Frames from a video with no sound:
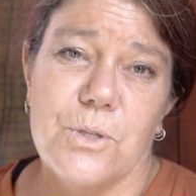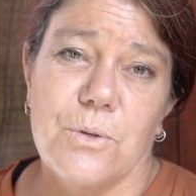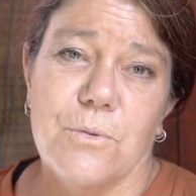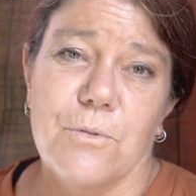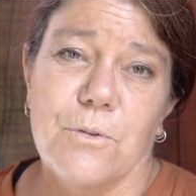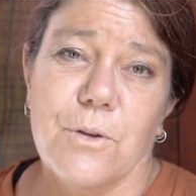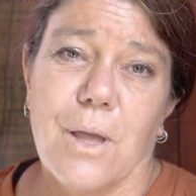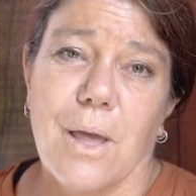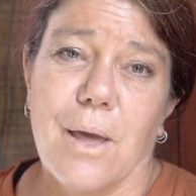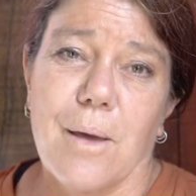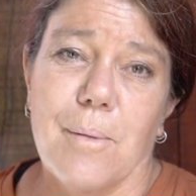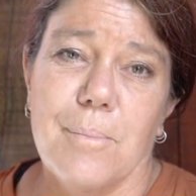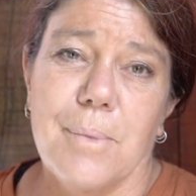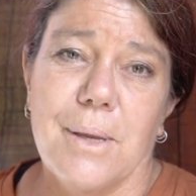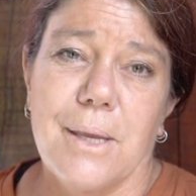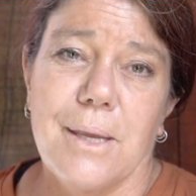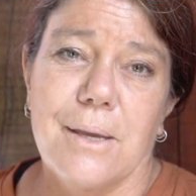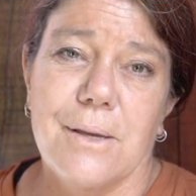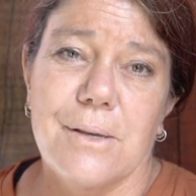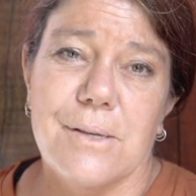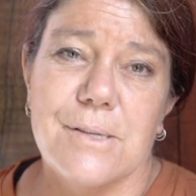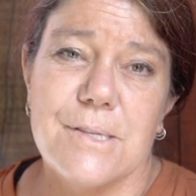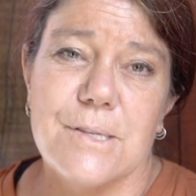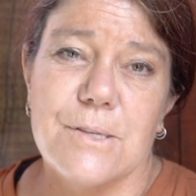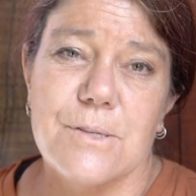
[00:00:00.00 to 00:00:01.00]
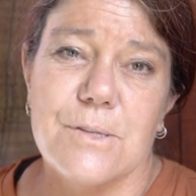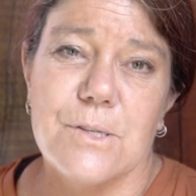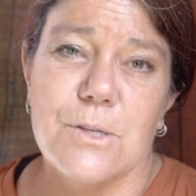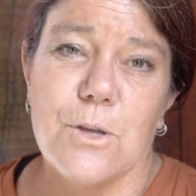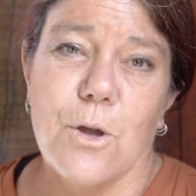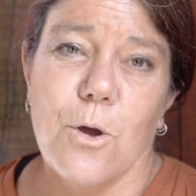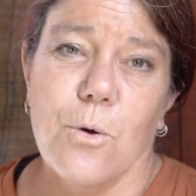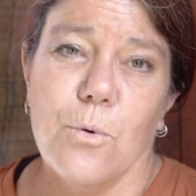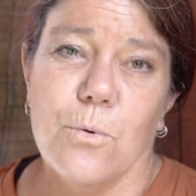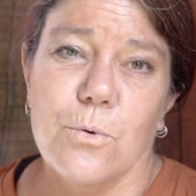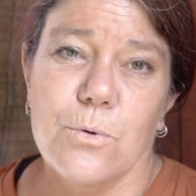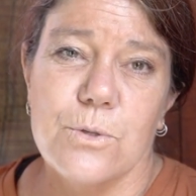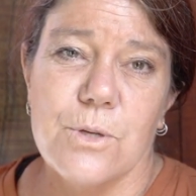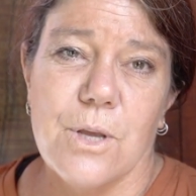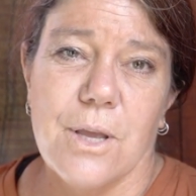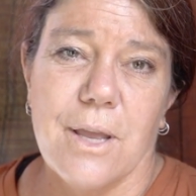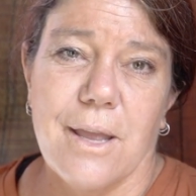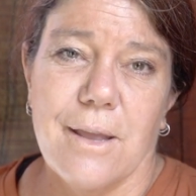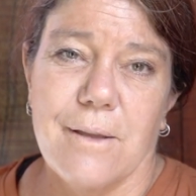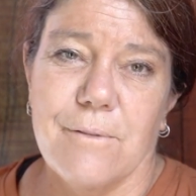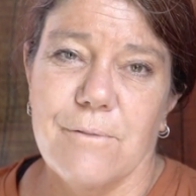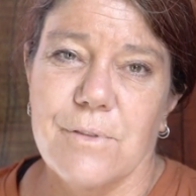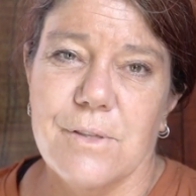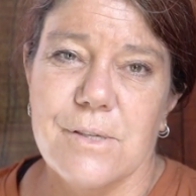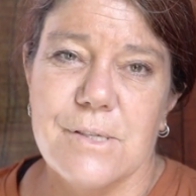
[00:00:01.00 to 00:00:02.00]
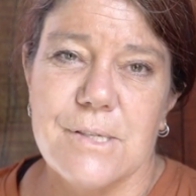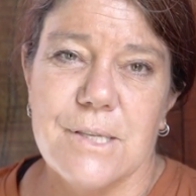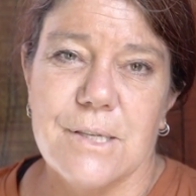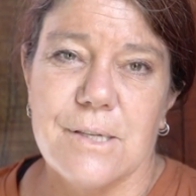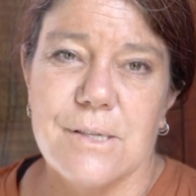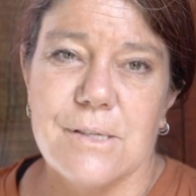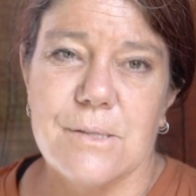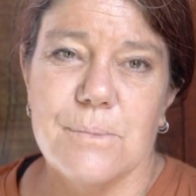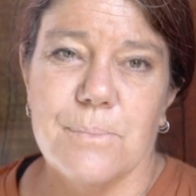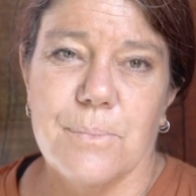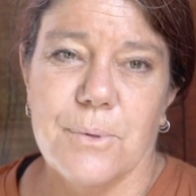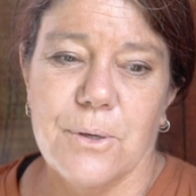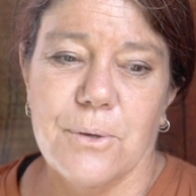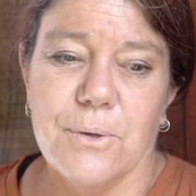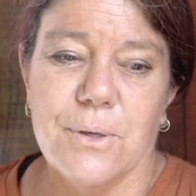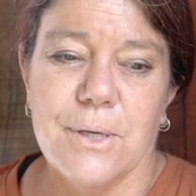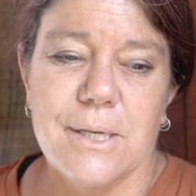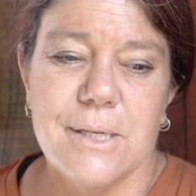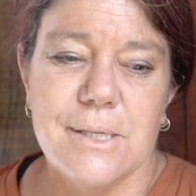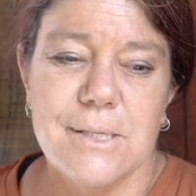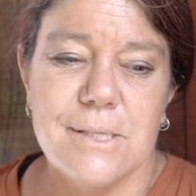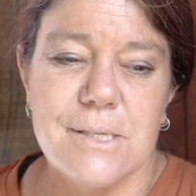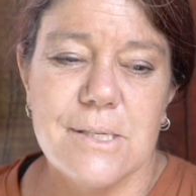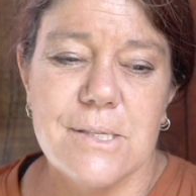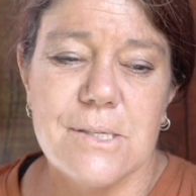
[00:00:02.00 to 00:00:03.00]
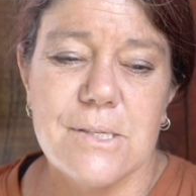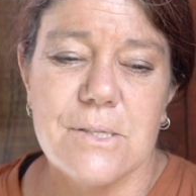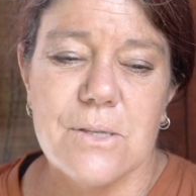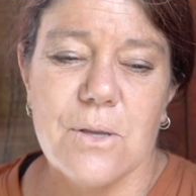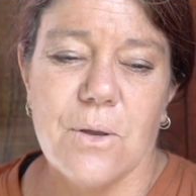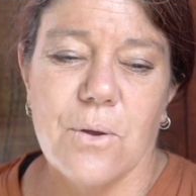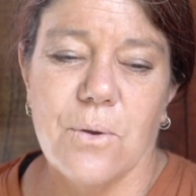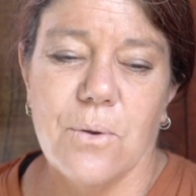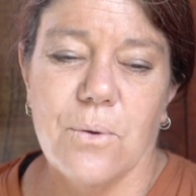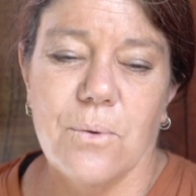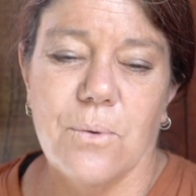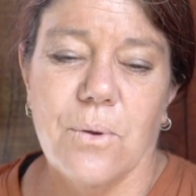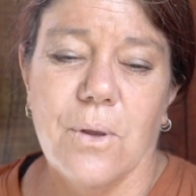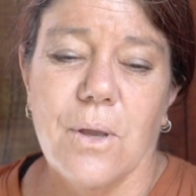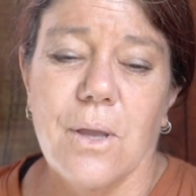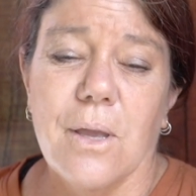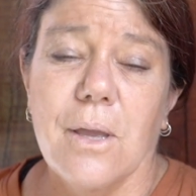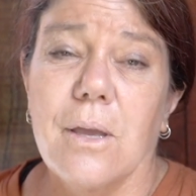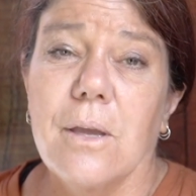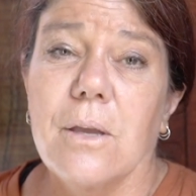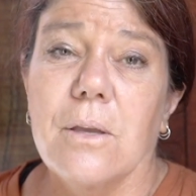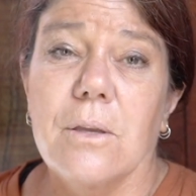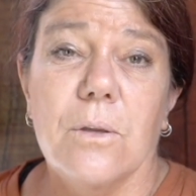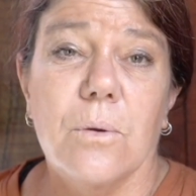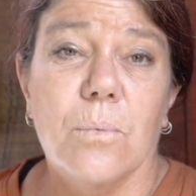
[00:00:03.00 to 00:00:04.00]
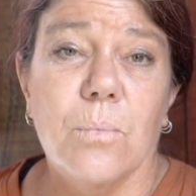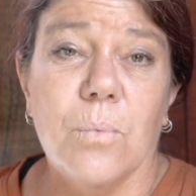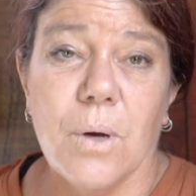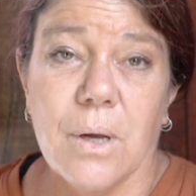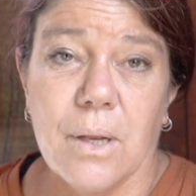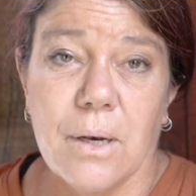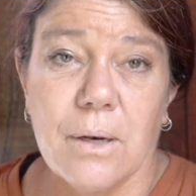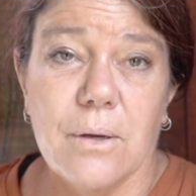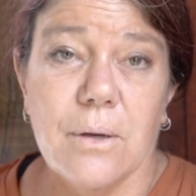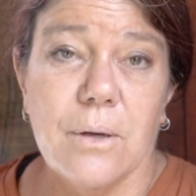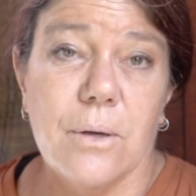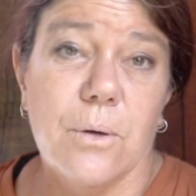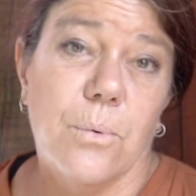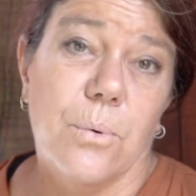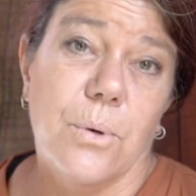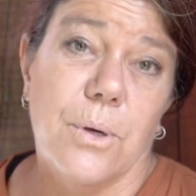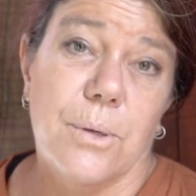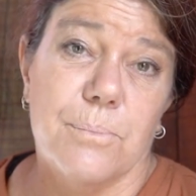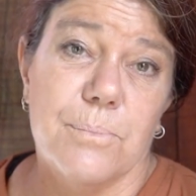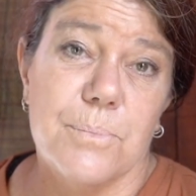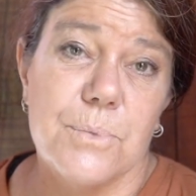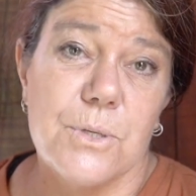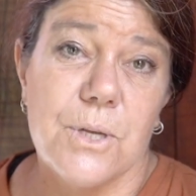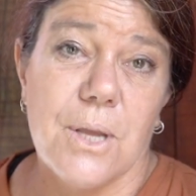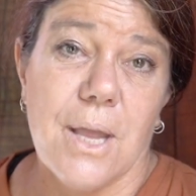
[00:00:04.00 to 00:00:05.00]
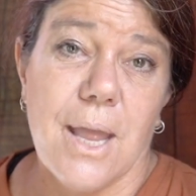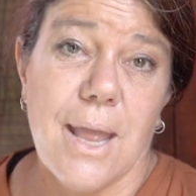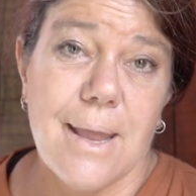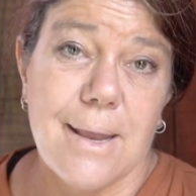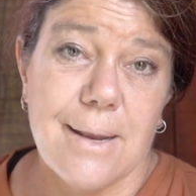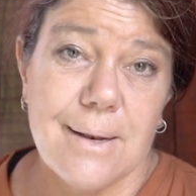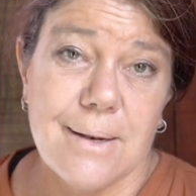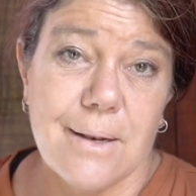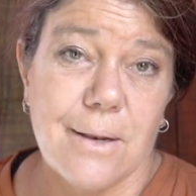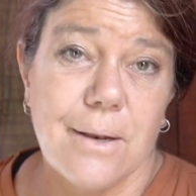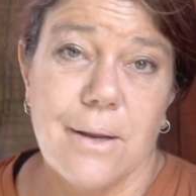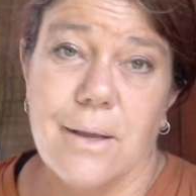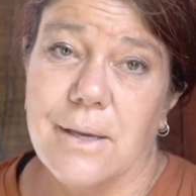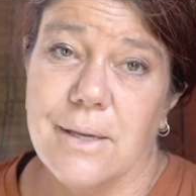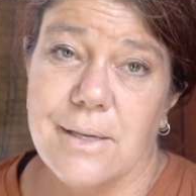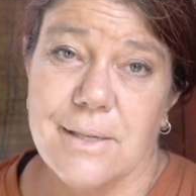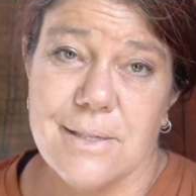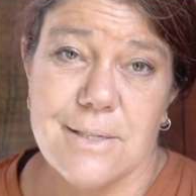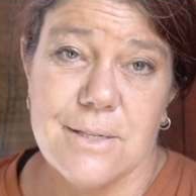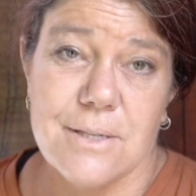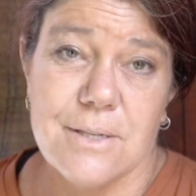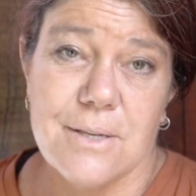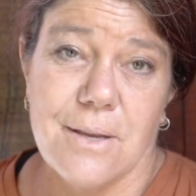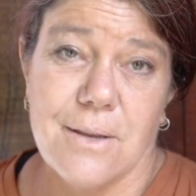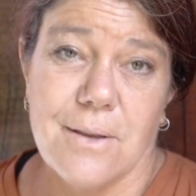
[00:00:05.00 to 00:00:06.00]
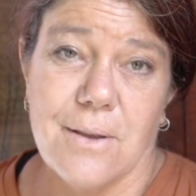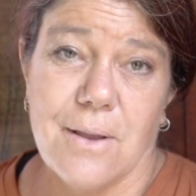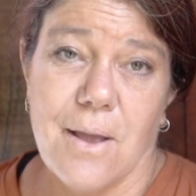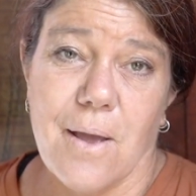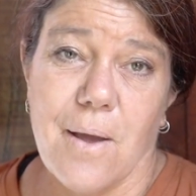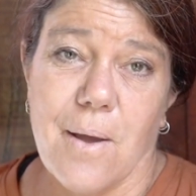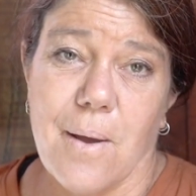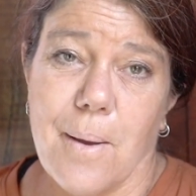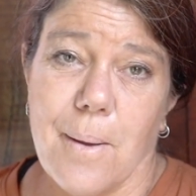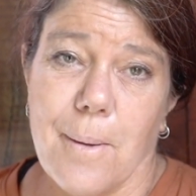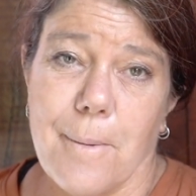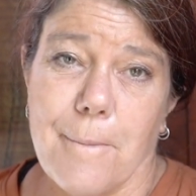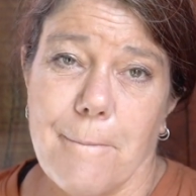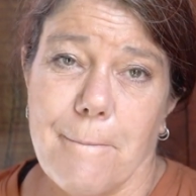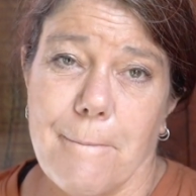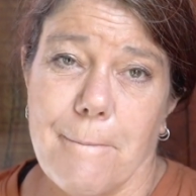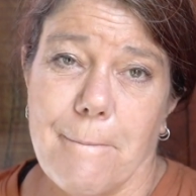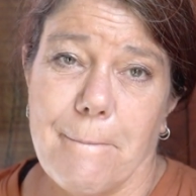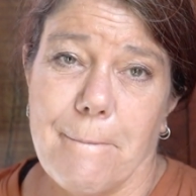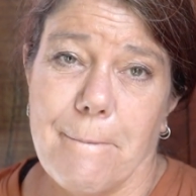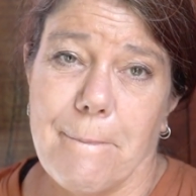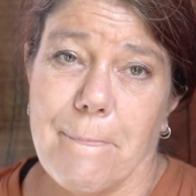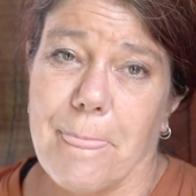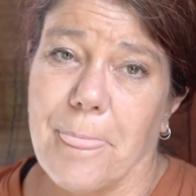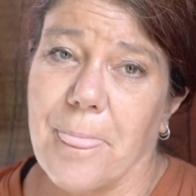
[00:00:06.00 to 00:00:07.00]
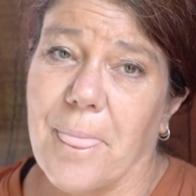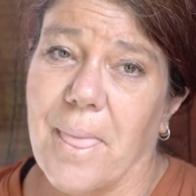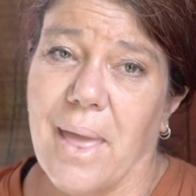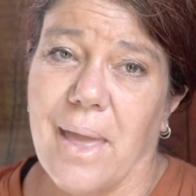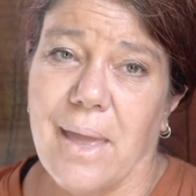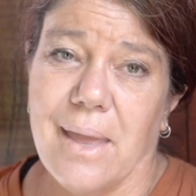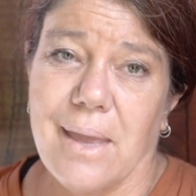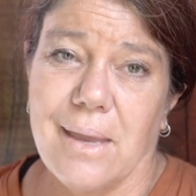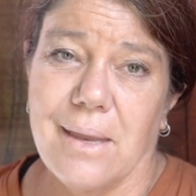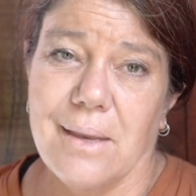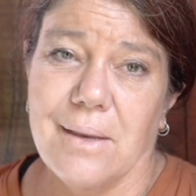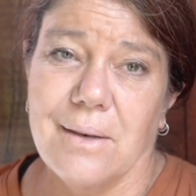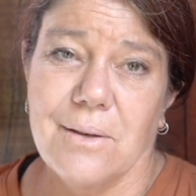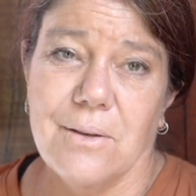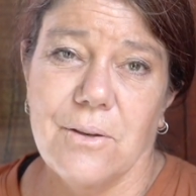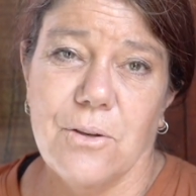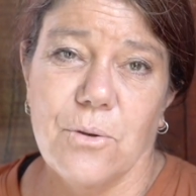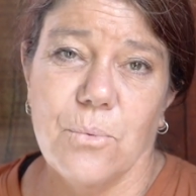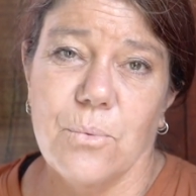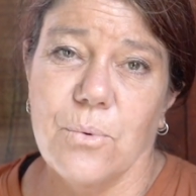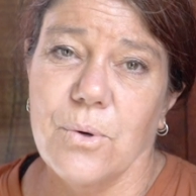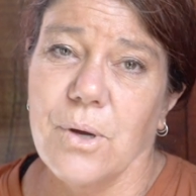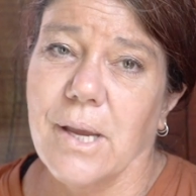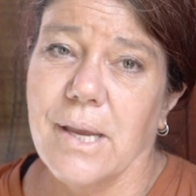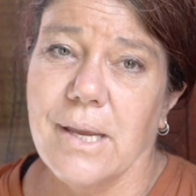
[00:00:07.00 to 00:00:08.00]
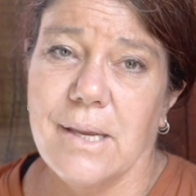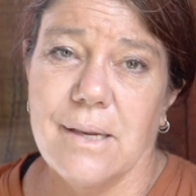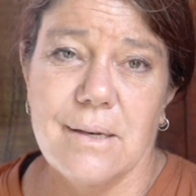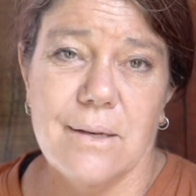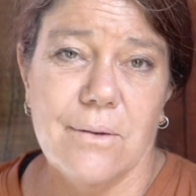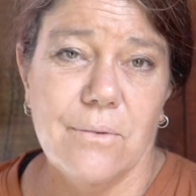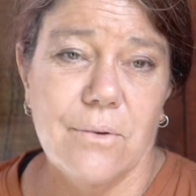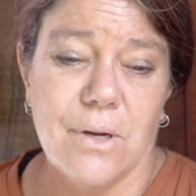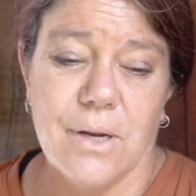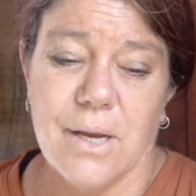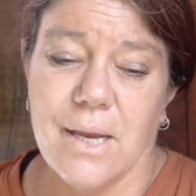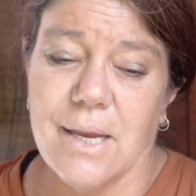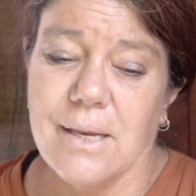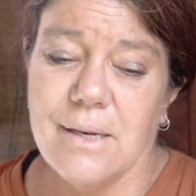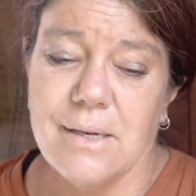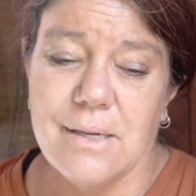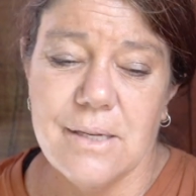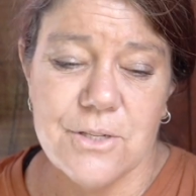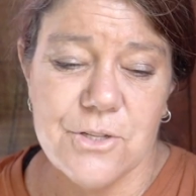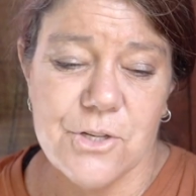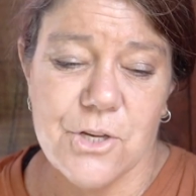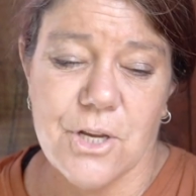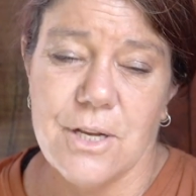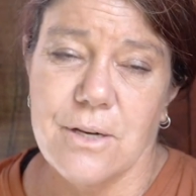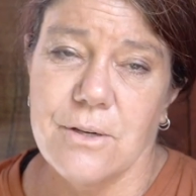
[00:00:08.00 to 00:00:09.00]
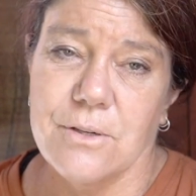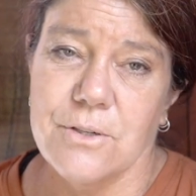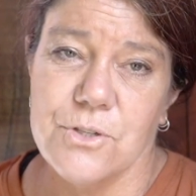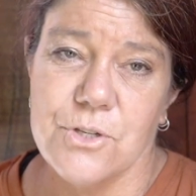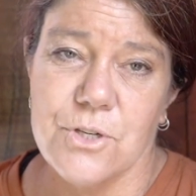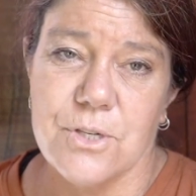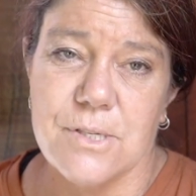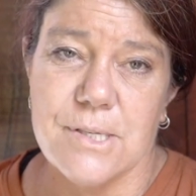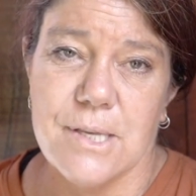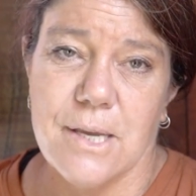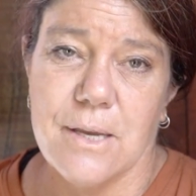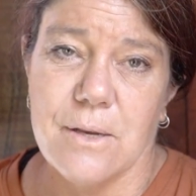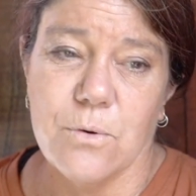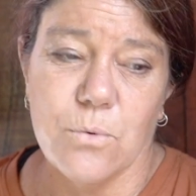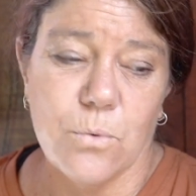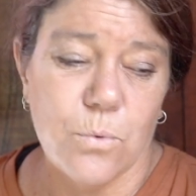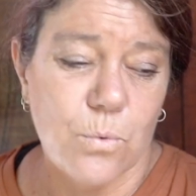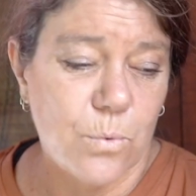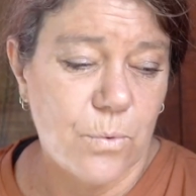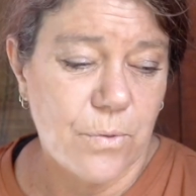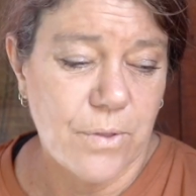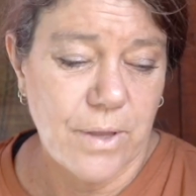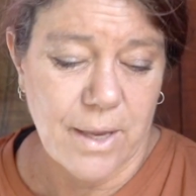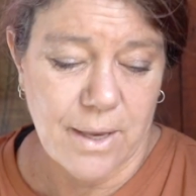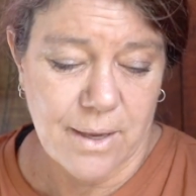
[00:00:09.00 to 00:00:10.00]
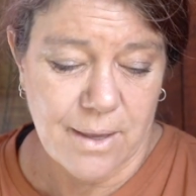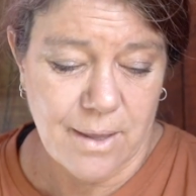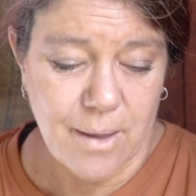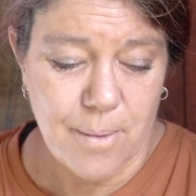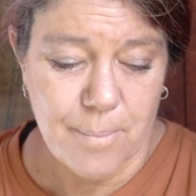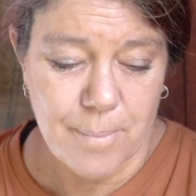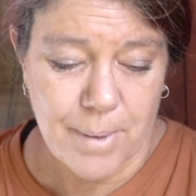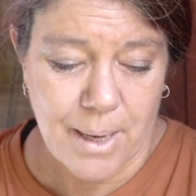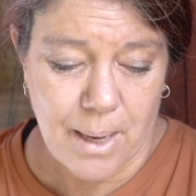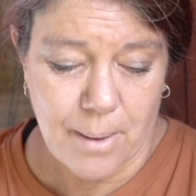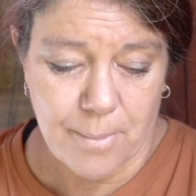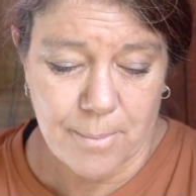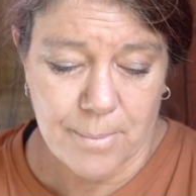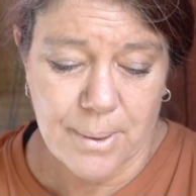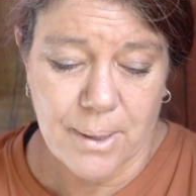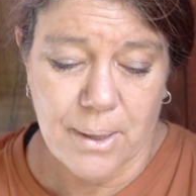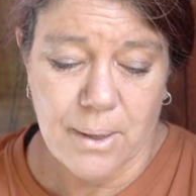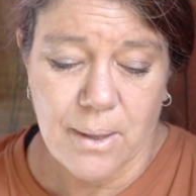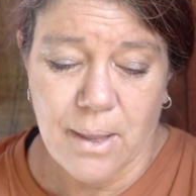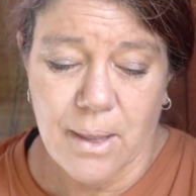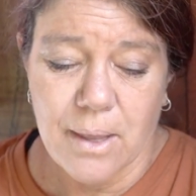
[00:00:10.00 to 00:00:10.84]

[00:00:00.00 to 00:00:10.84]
You've come here as a soul to have this experience, so you're well equipped to handle it, and you will handle any challenges at all that come up.